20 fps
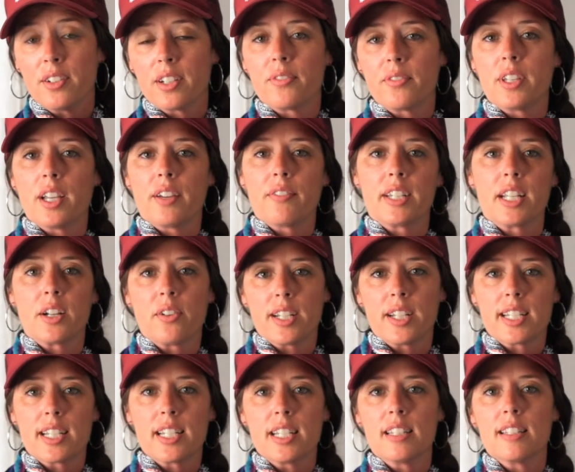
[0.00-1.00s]
If you have any
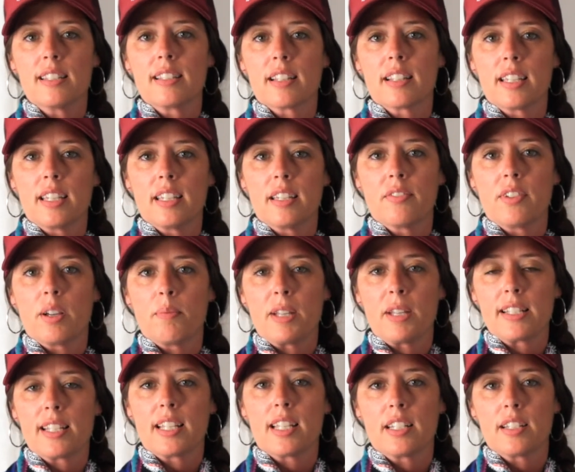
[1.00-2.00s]
questions, leave a
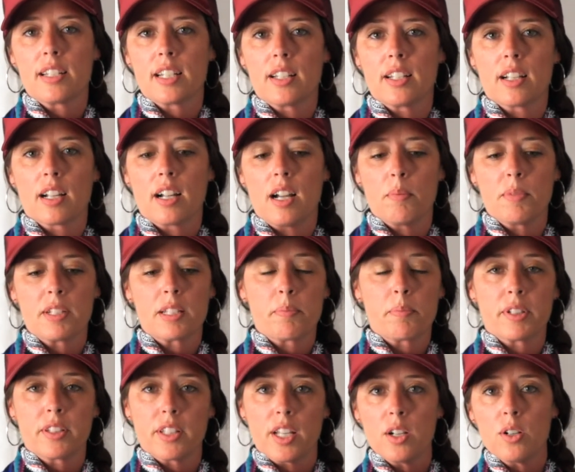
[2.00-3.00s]
message in the comments
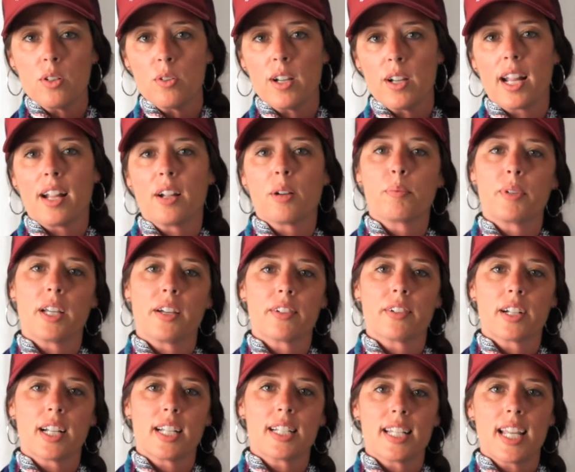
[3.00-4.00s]
below, and I hope you have a
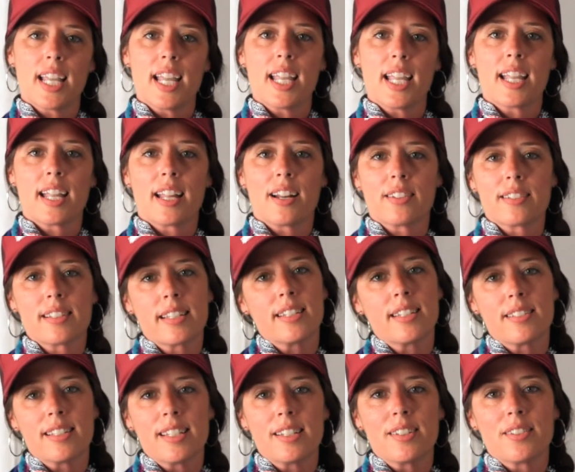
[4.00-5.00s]
great day, and I'll see
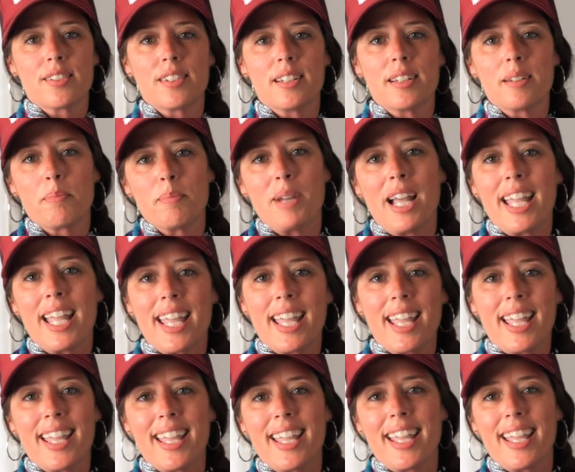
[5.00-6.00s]
you soon.
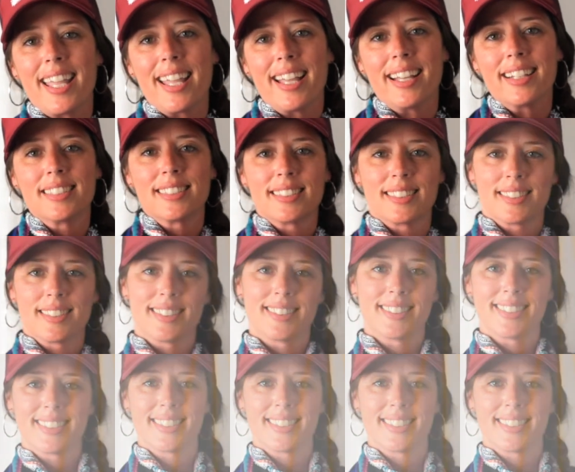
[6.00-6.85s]
Bye.